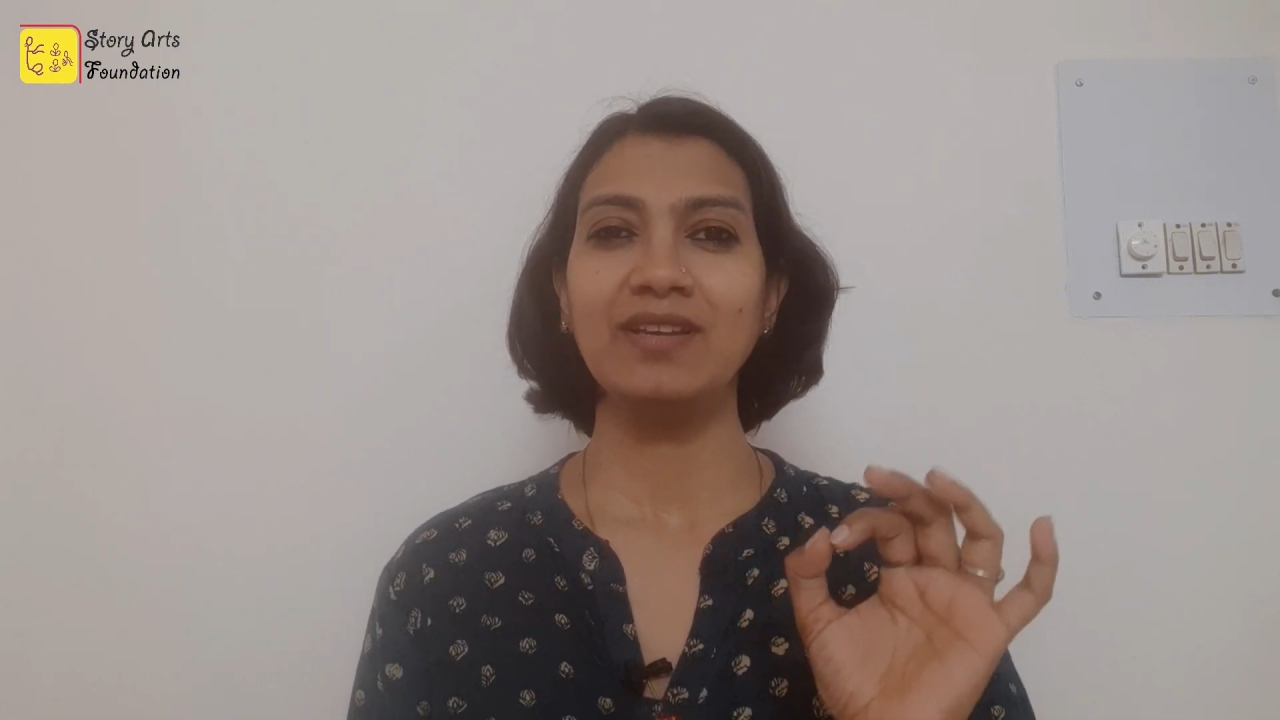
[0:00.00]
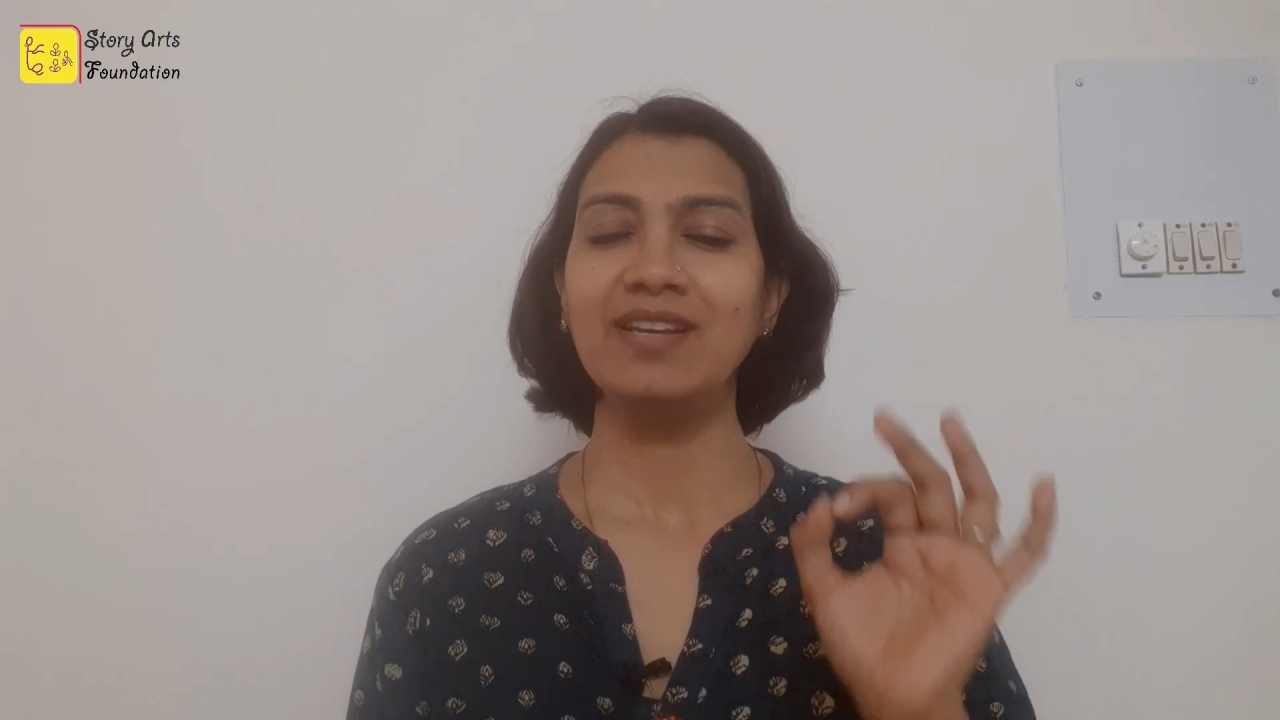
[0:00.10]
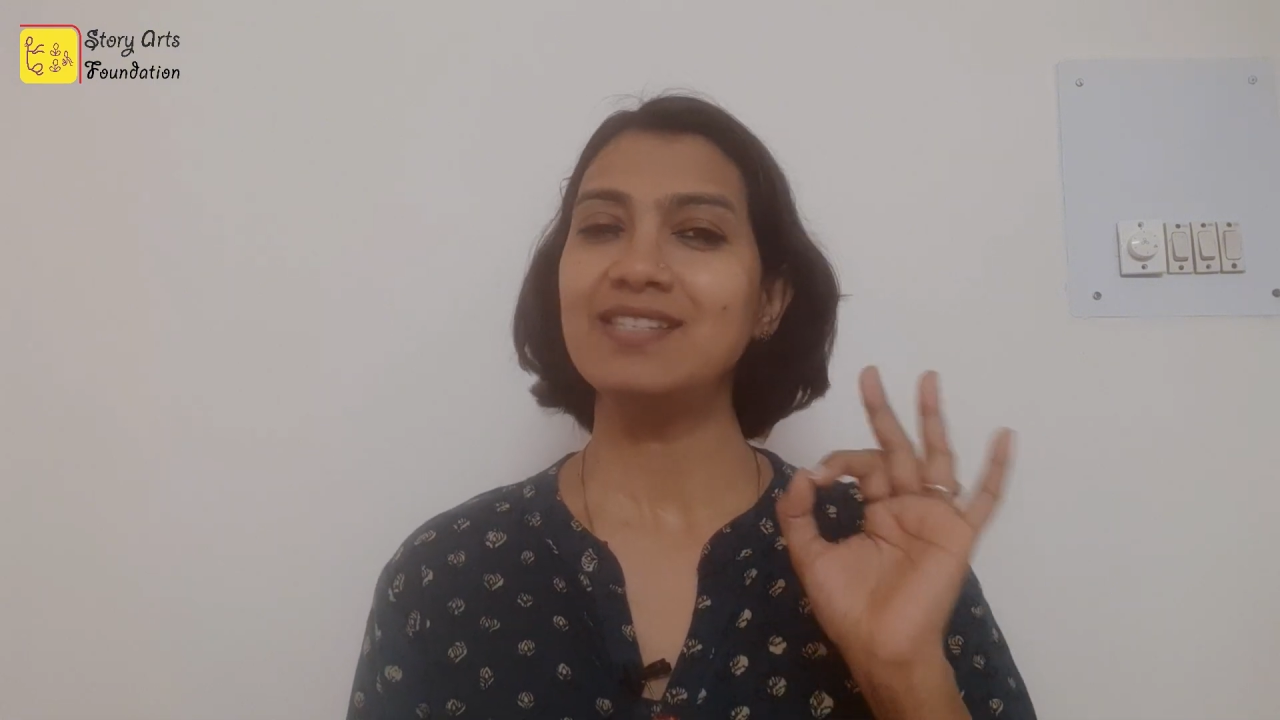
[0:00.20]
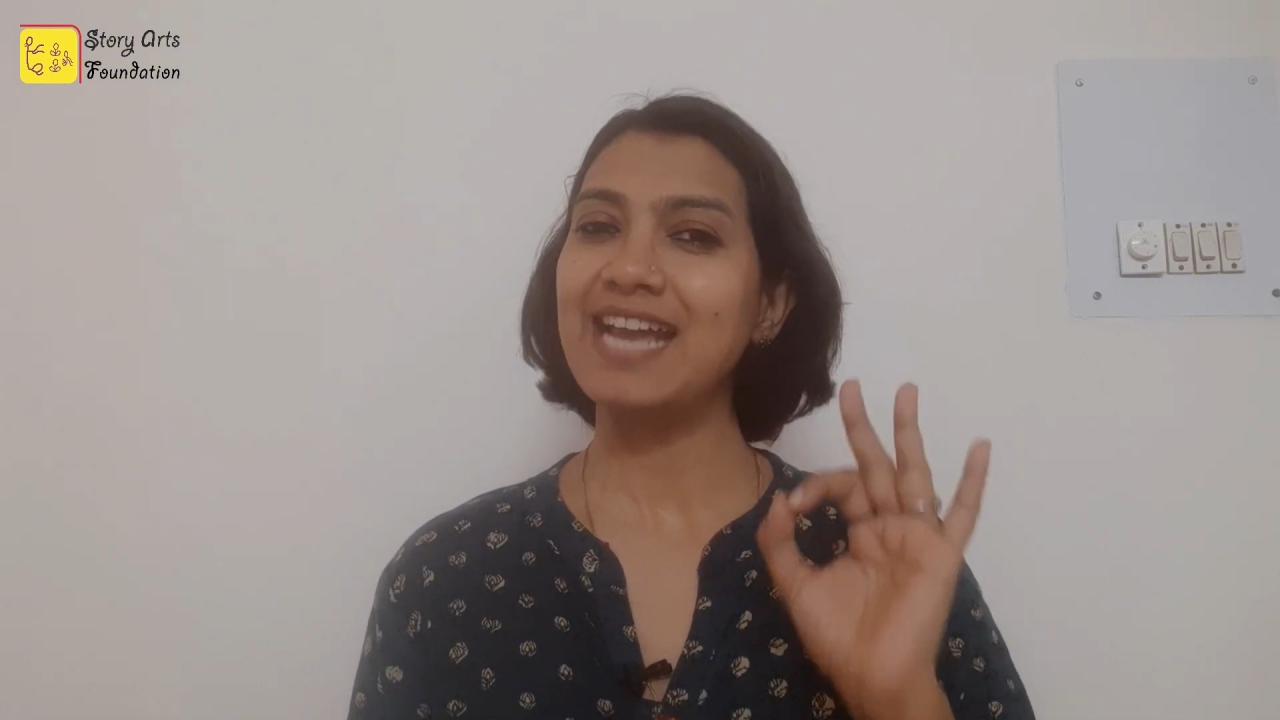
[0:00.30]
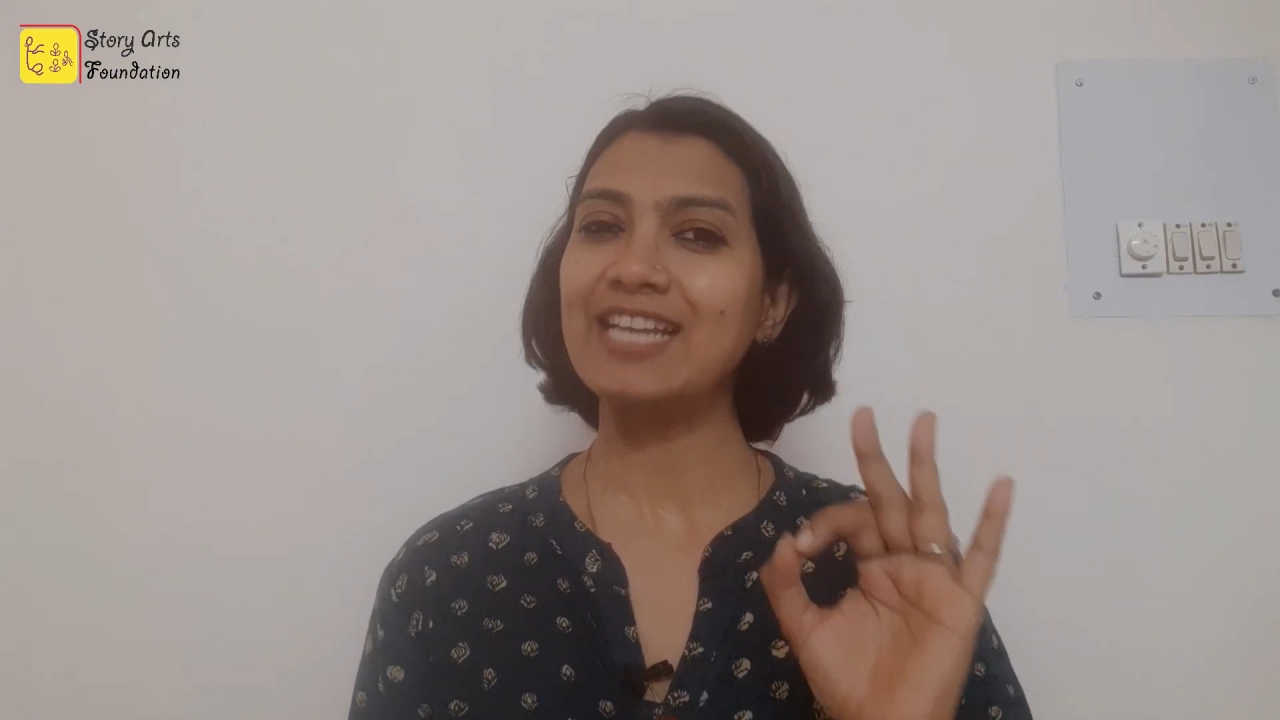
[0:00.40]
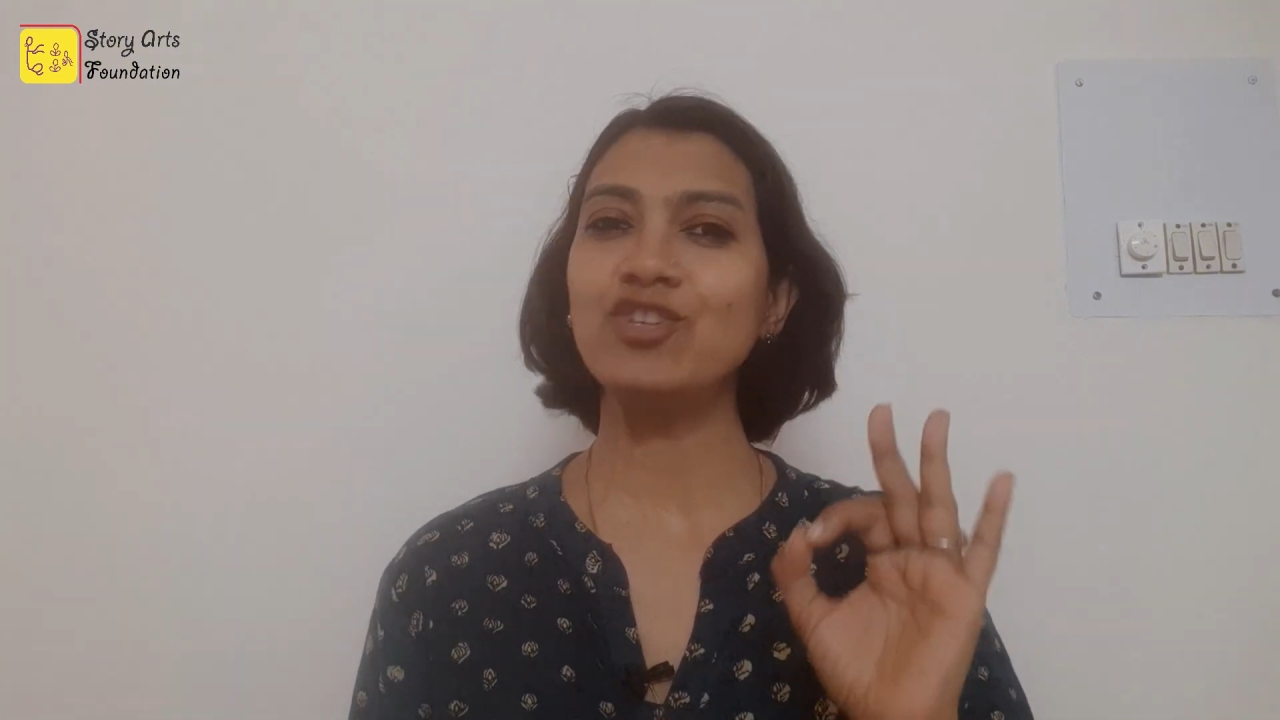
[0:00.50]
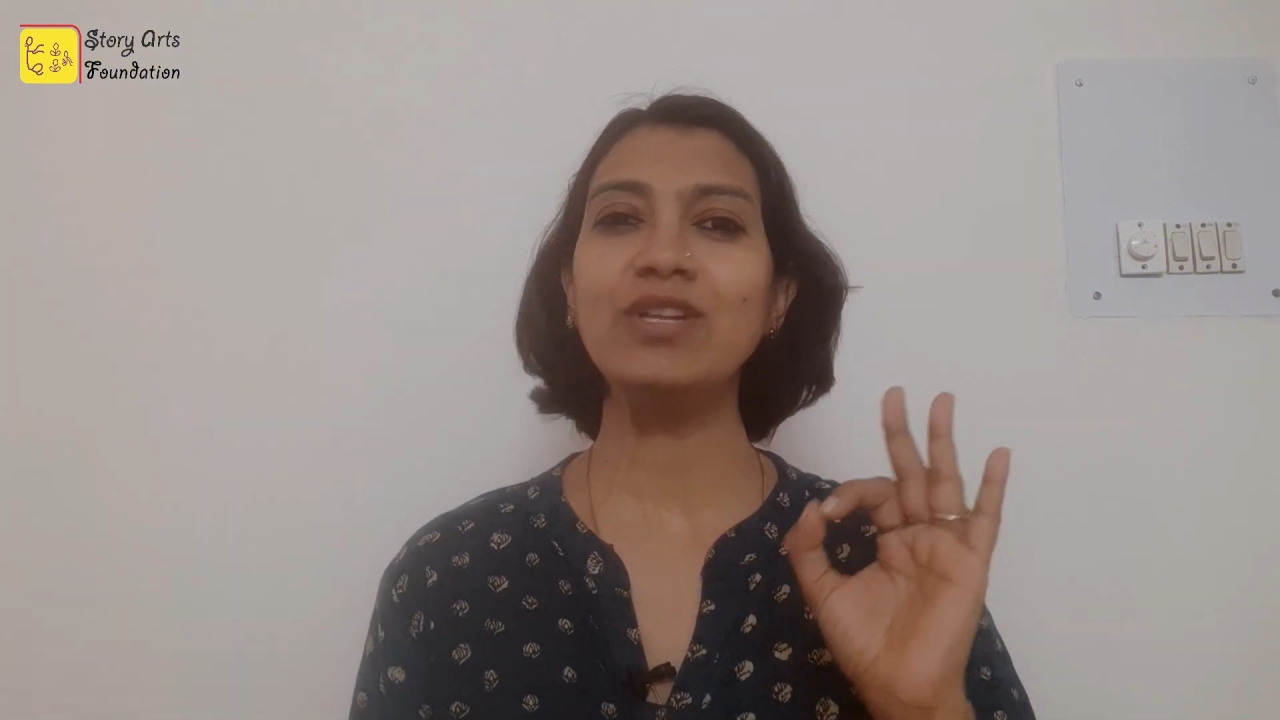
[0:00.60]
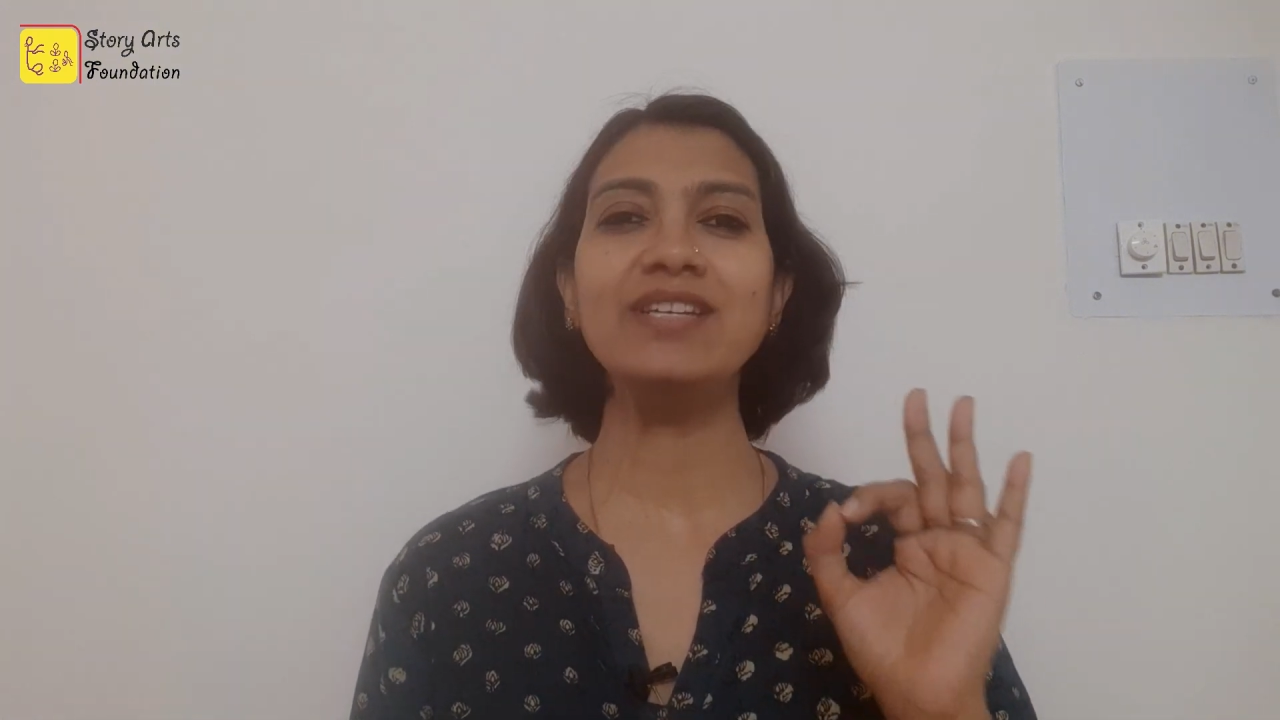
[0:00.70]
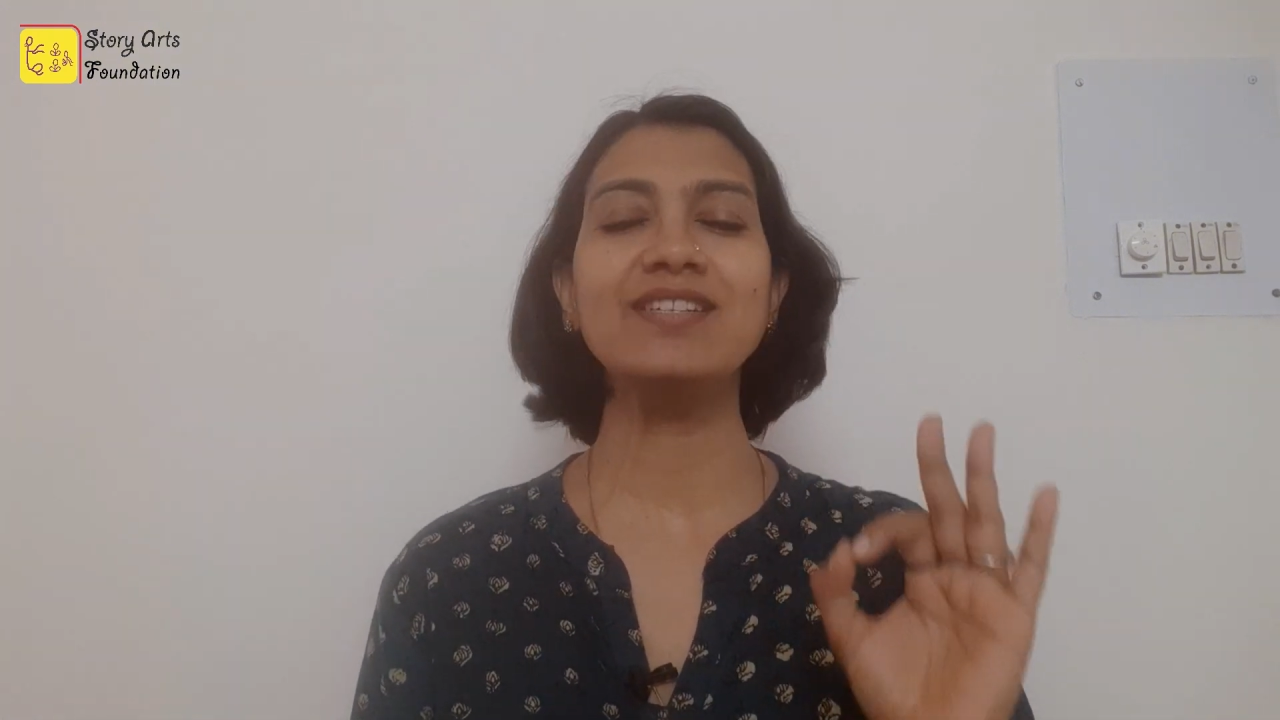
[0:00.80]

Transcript: is actually